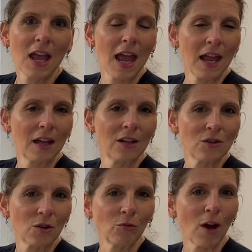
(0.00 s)

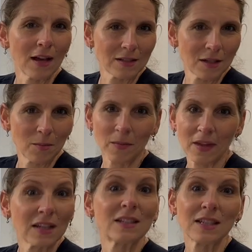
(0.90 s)
and rise them the
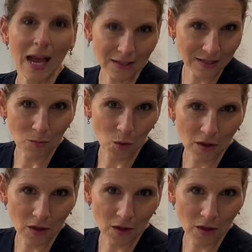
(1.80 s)
exact same way